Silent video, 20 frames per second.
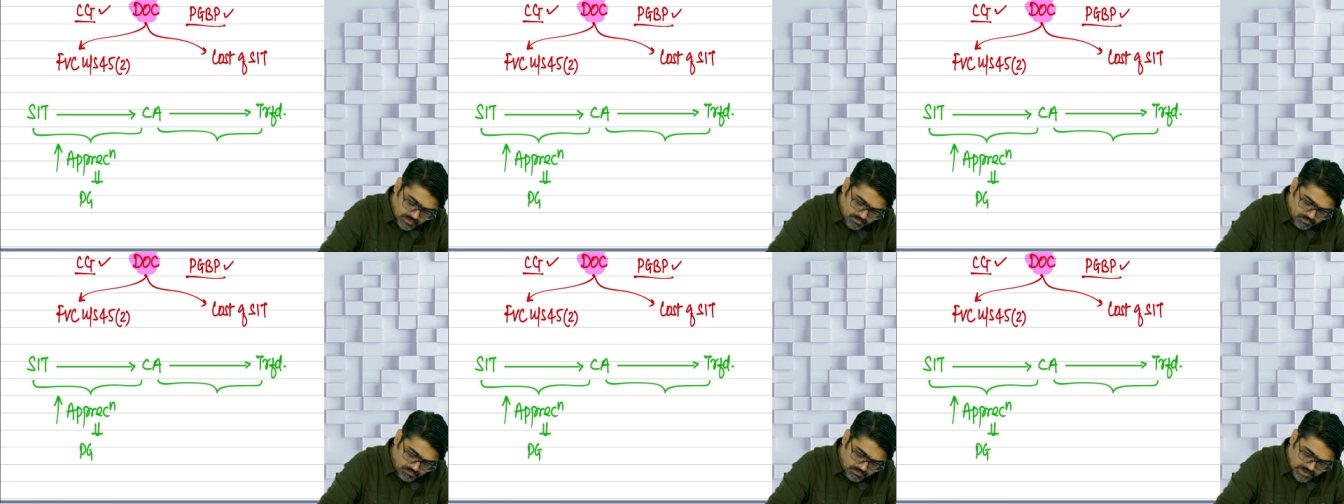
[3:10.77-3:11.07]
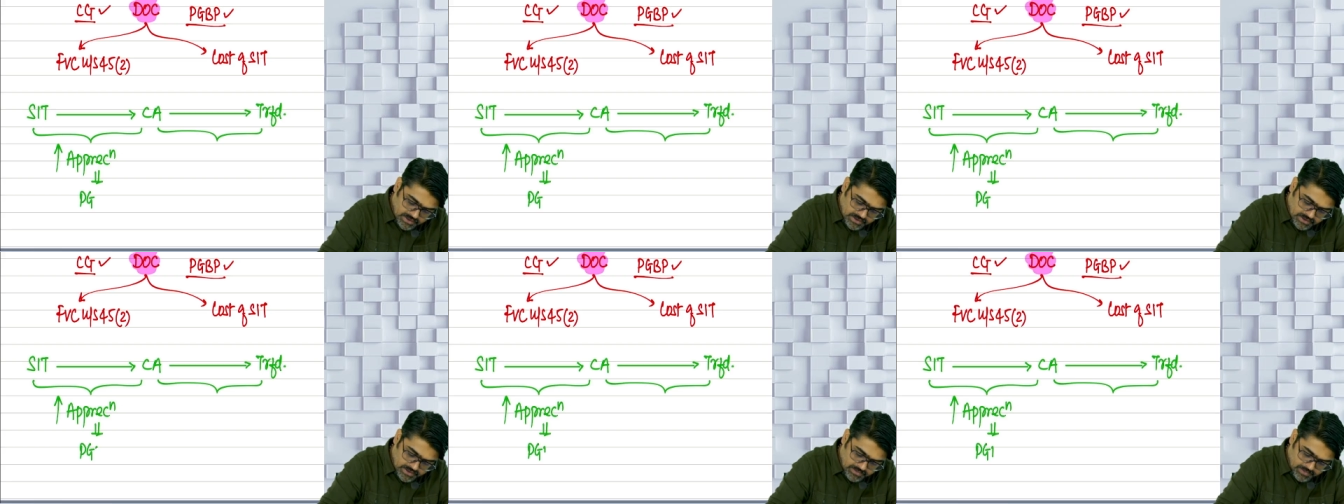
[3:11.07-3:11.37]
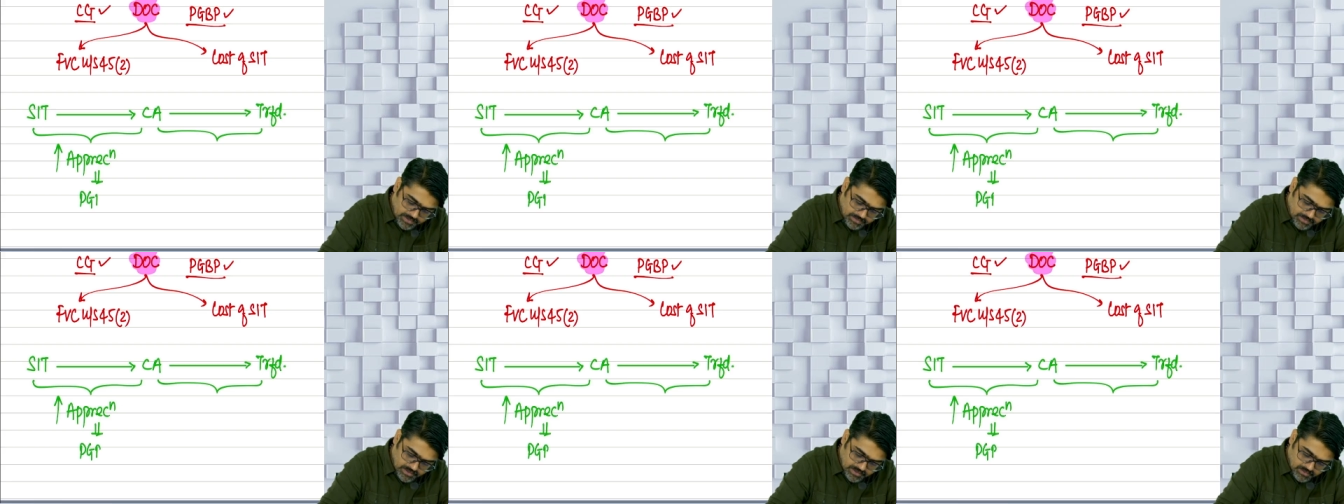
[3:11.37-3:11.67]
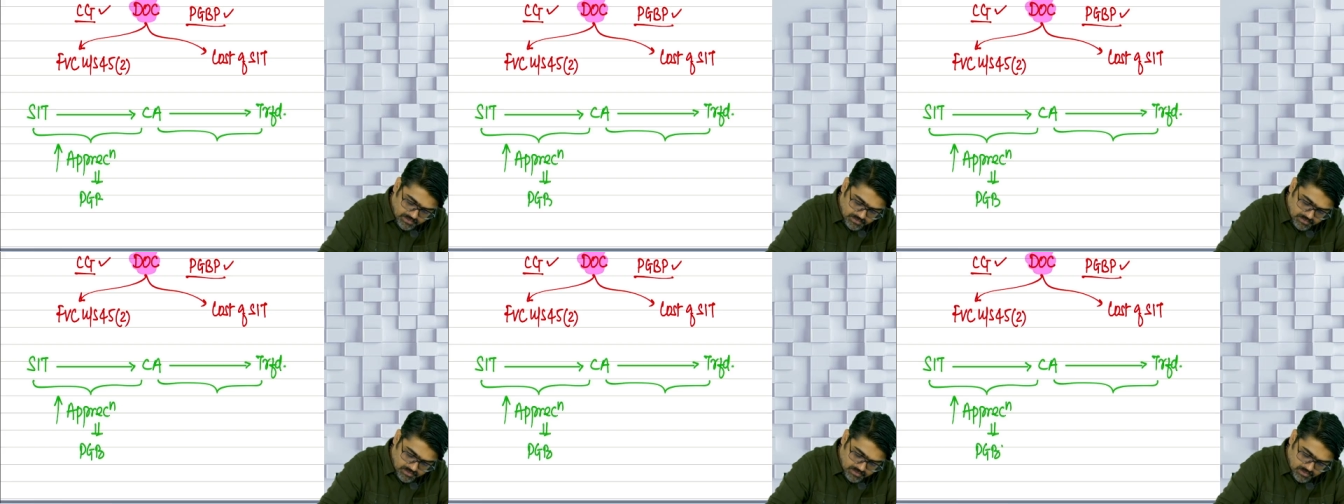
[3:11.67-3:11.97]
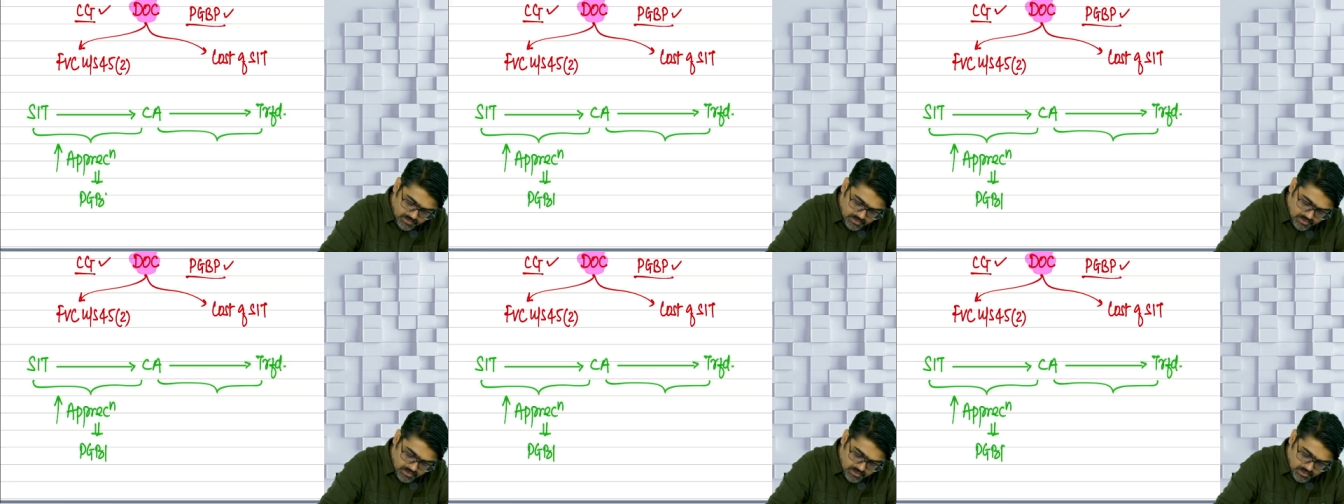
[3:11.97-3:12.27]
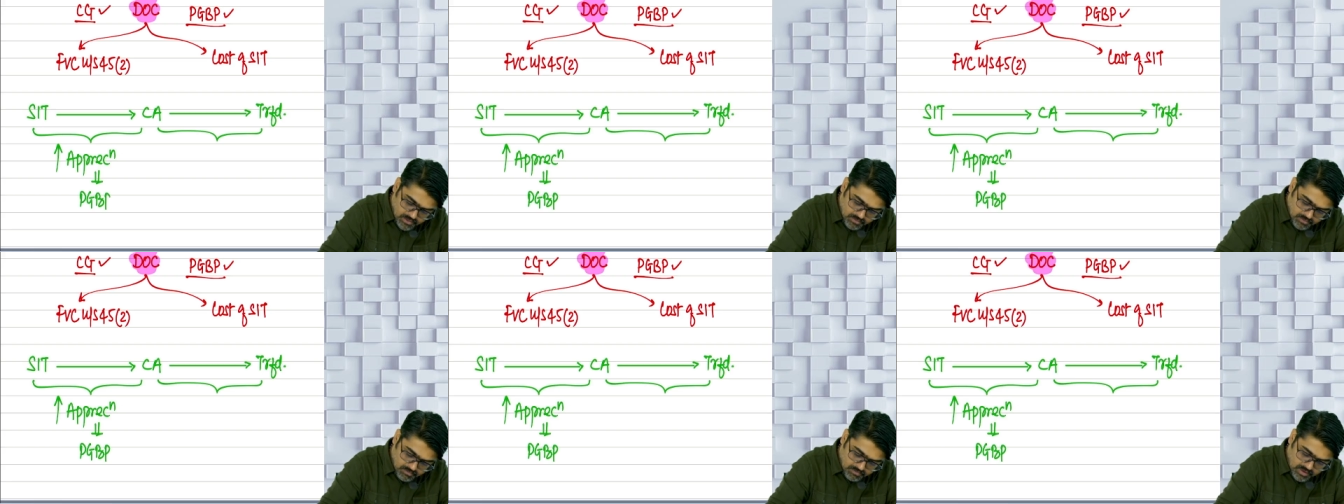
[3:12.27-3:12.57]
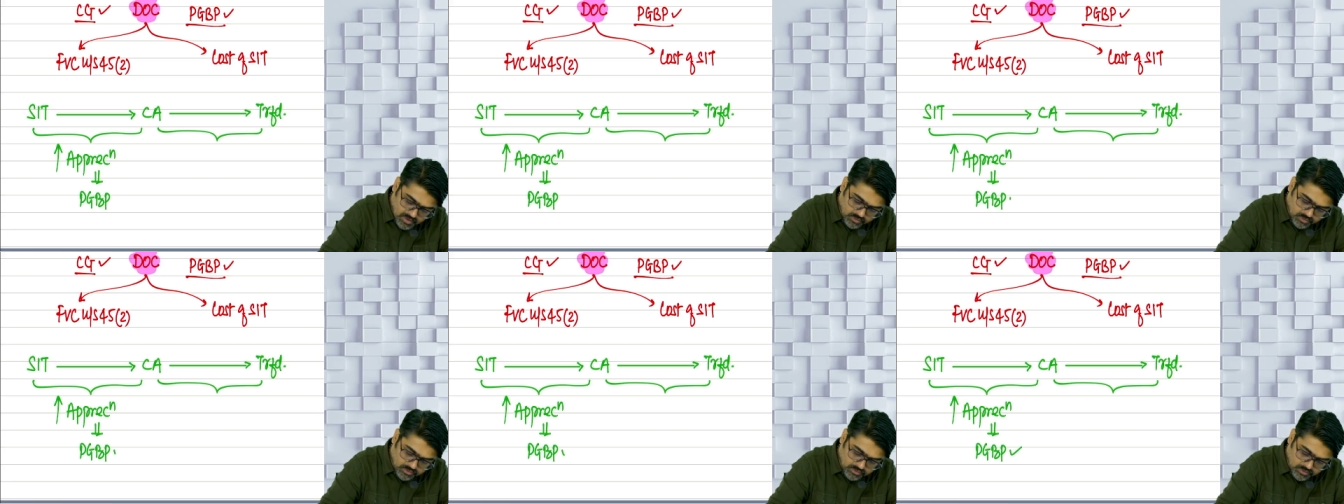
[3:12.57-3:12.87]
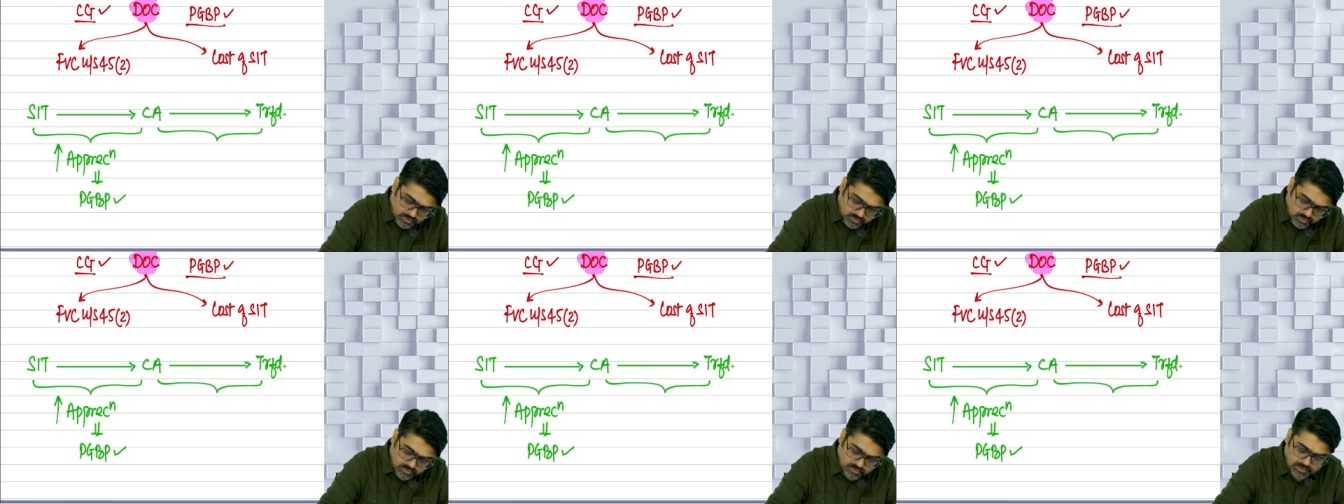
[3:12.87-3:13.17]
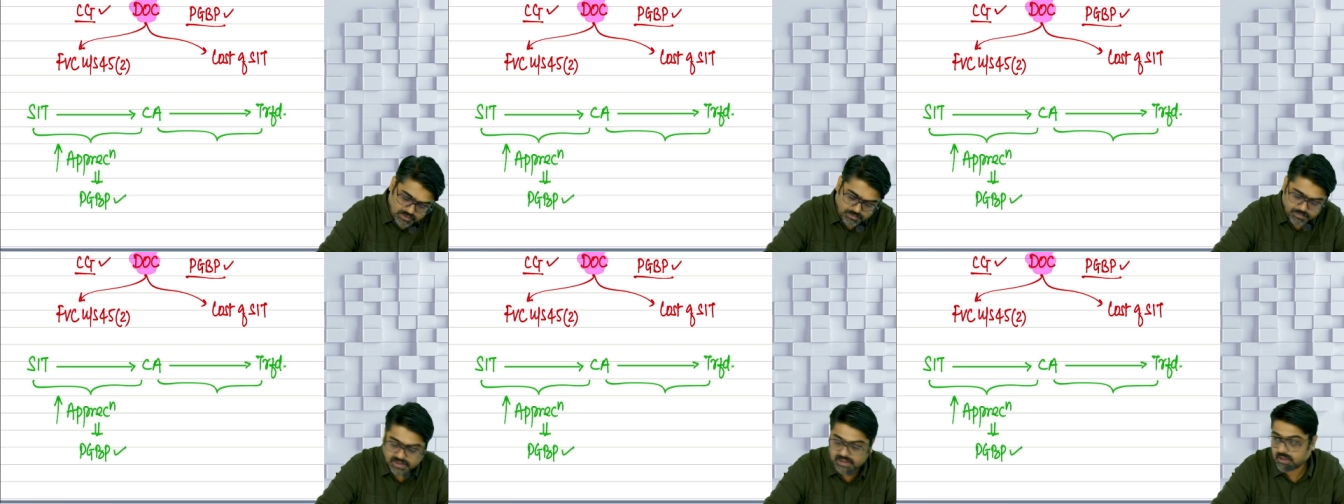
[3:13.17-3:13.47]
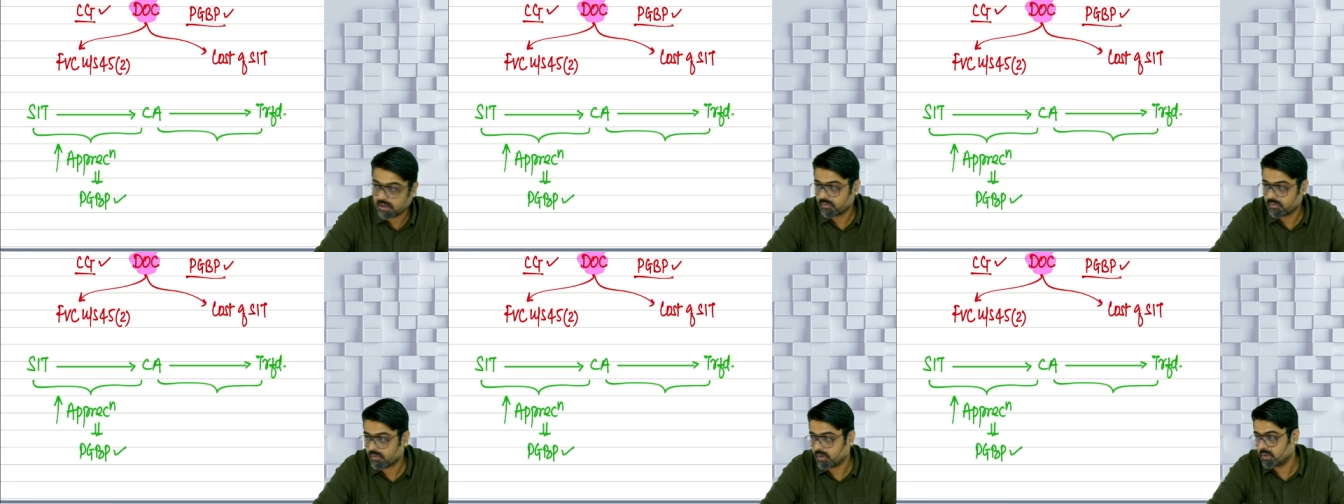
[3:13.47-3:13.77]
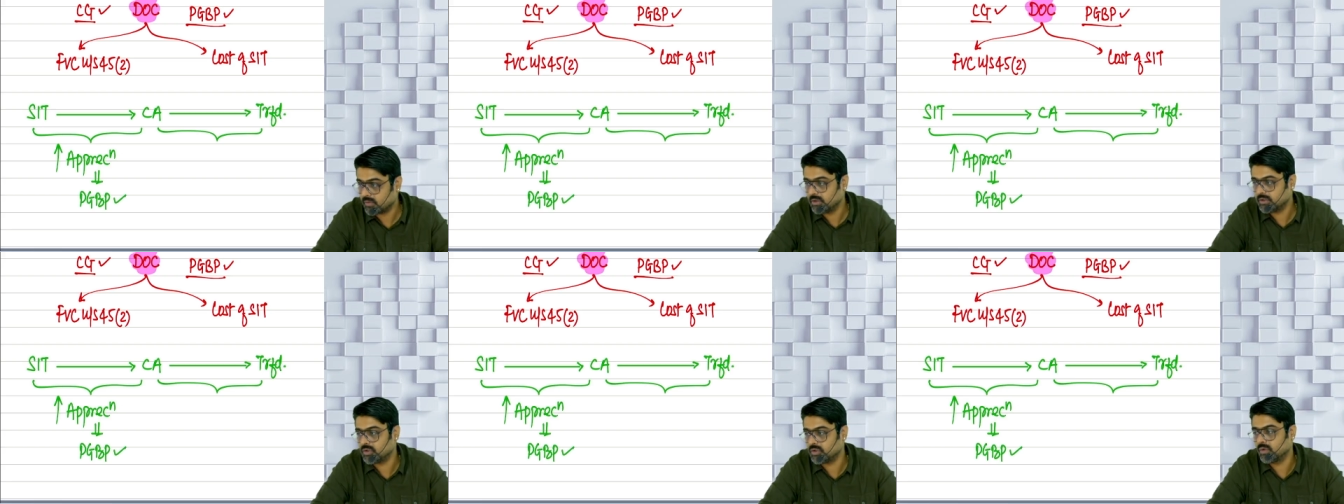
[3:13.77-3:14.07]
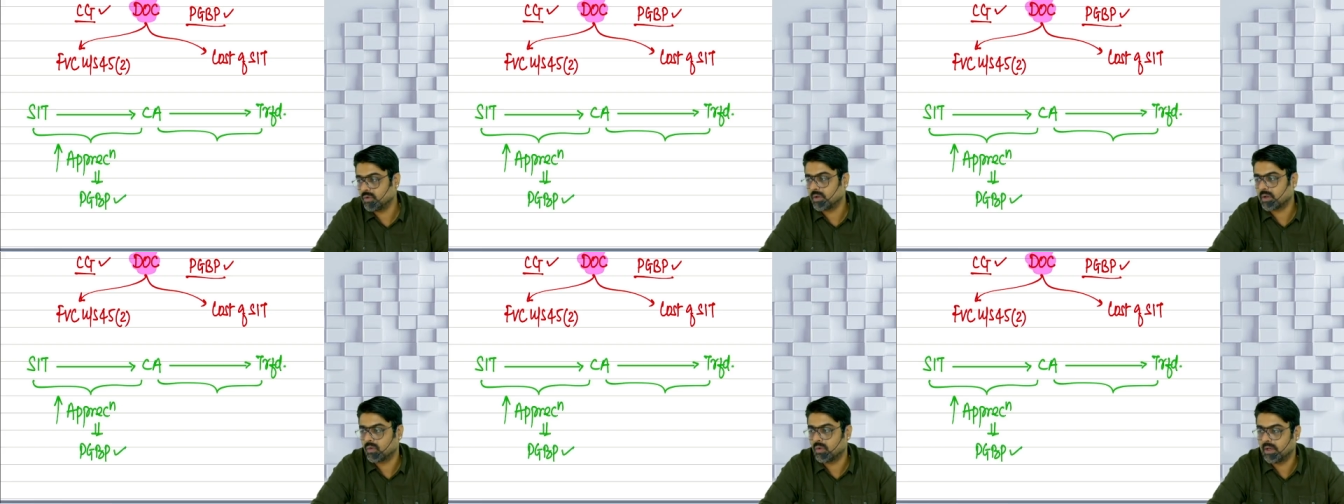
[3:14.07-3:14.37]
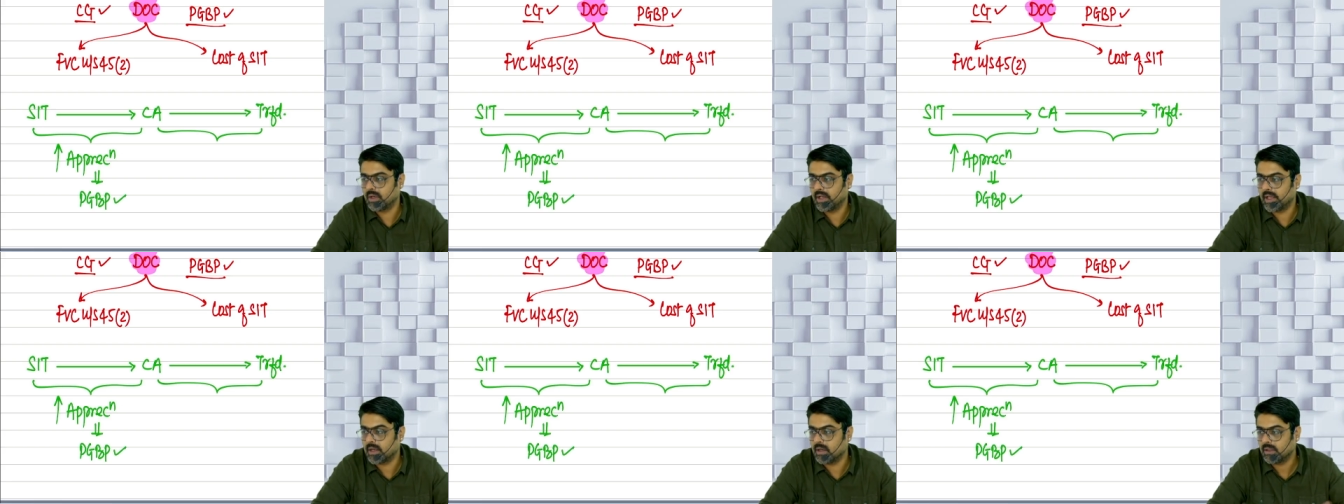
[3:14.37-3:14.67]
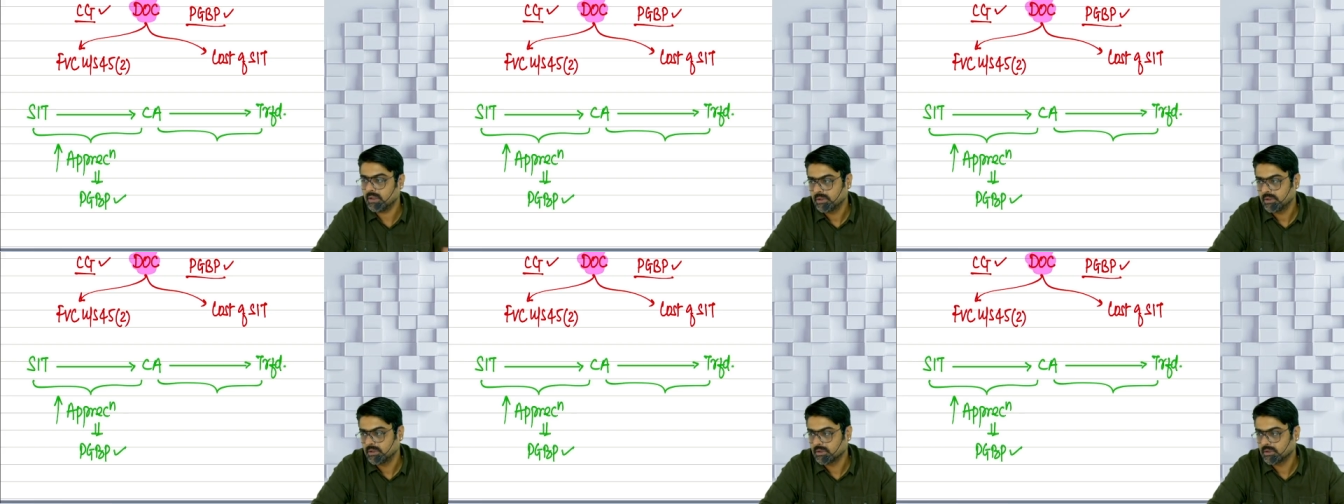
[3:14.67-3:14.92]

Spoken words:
PGBP. Because this was the period for which you were holding a